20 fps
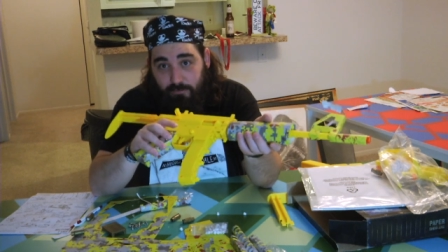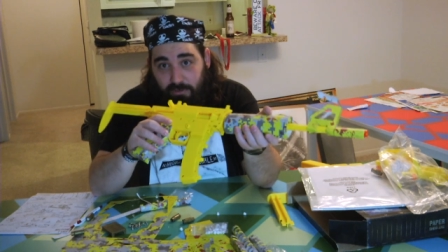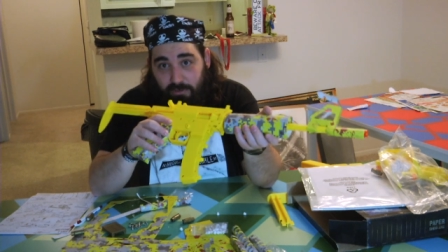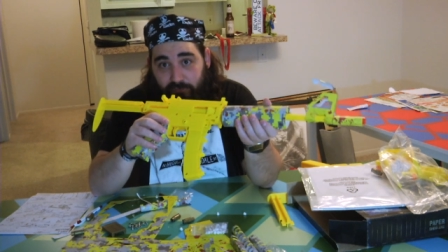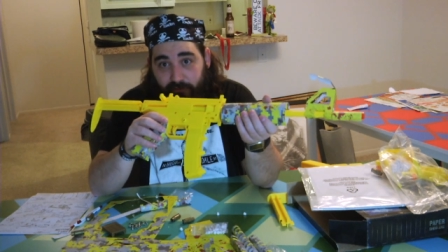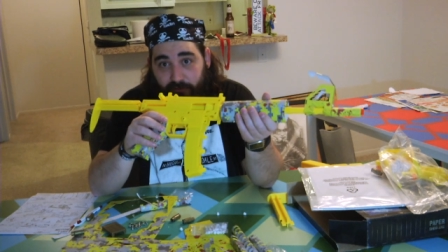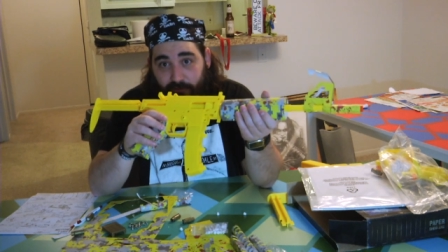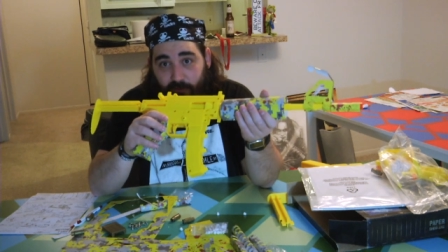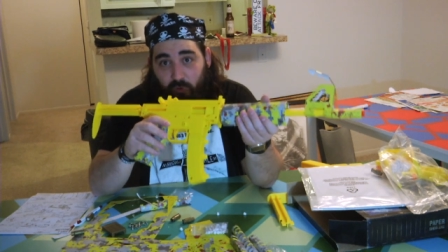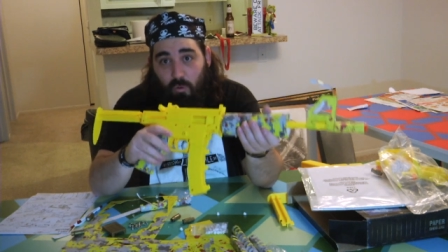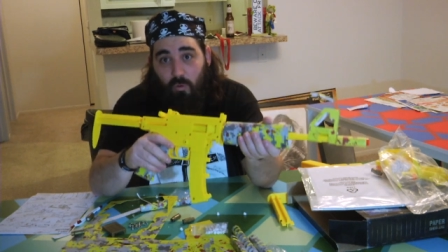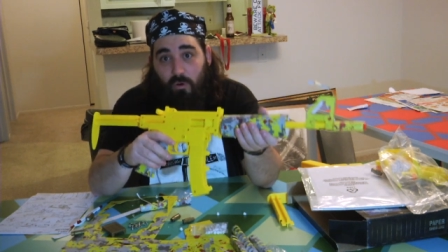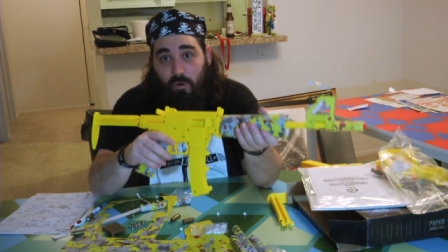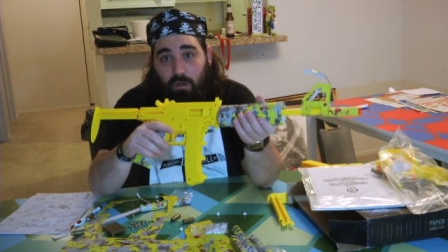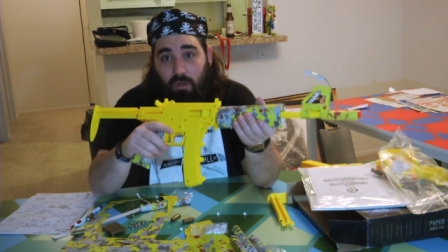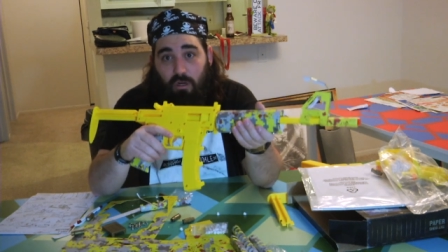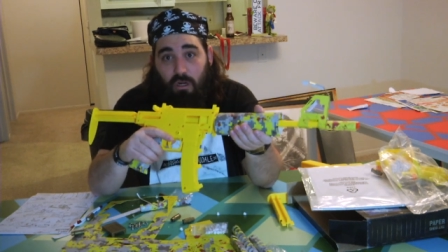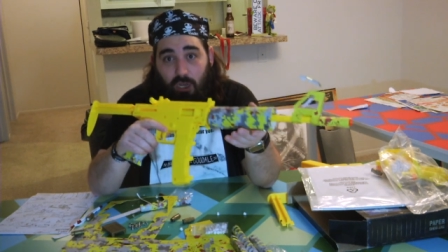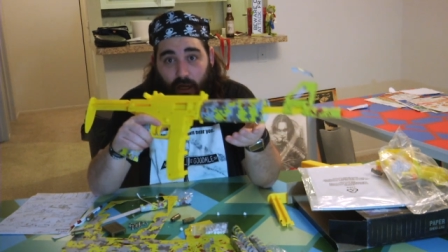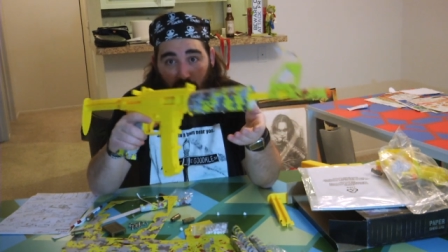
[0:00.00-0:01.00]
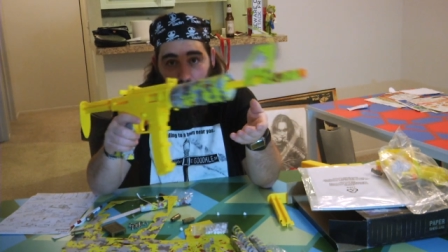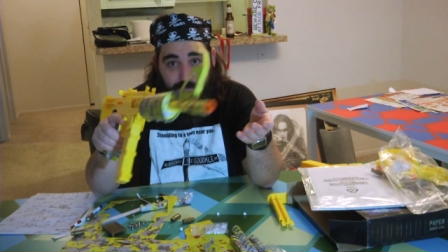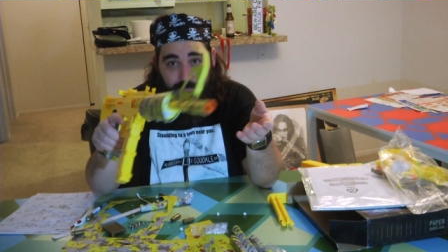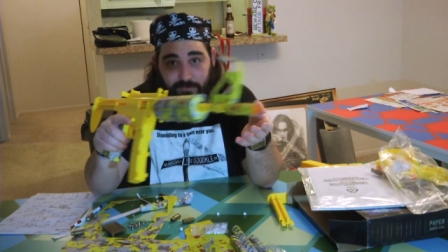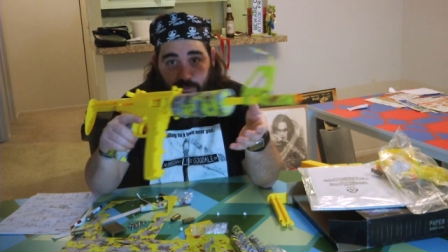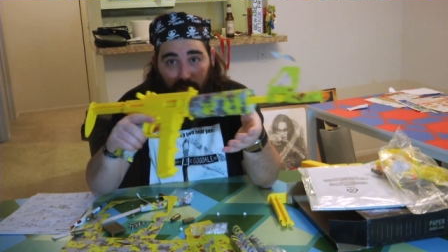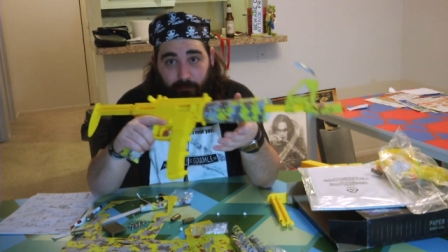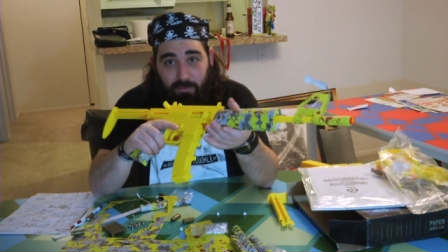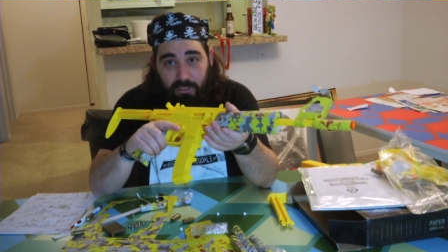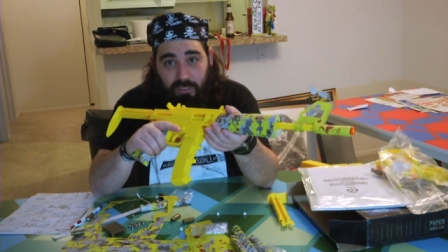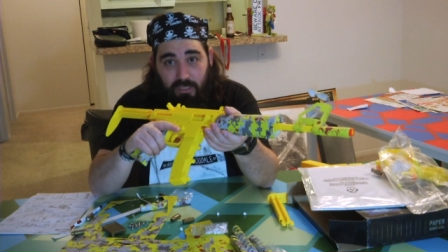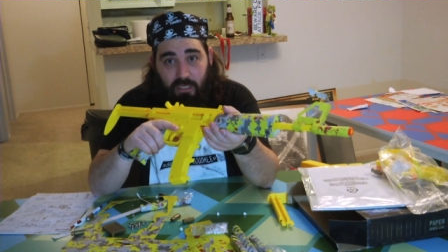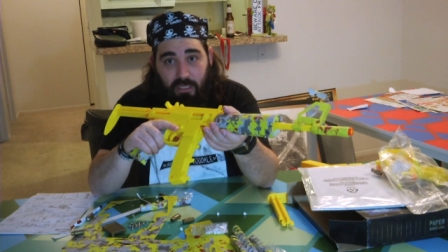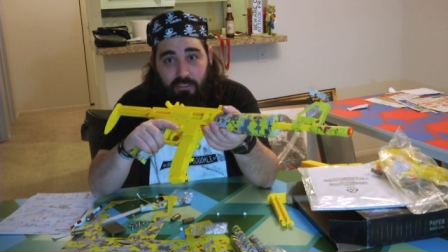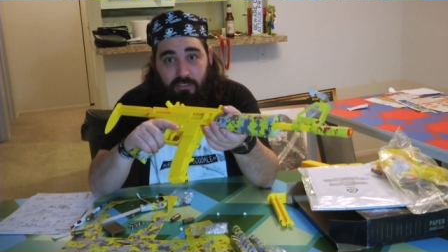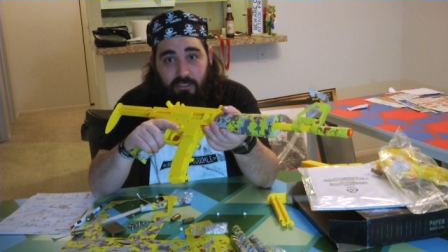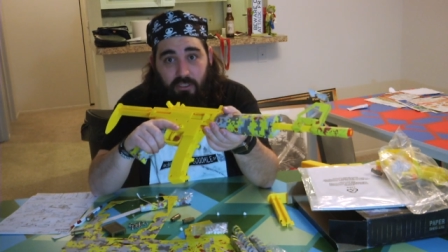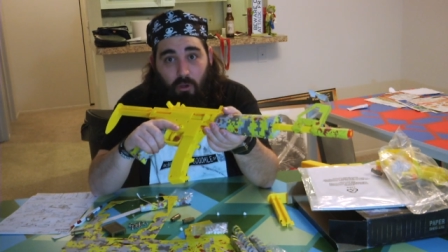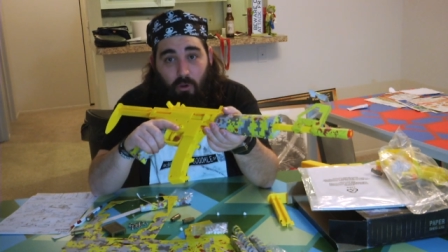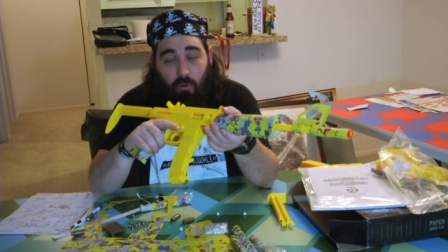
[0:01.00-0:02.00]
before uh, filming
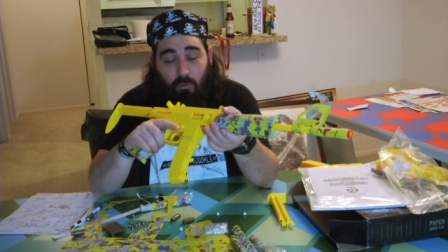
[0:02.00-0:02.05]
this.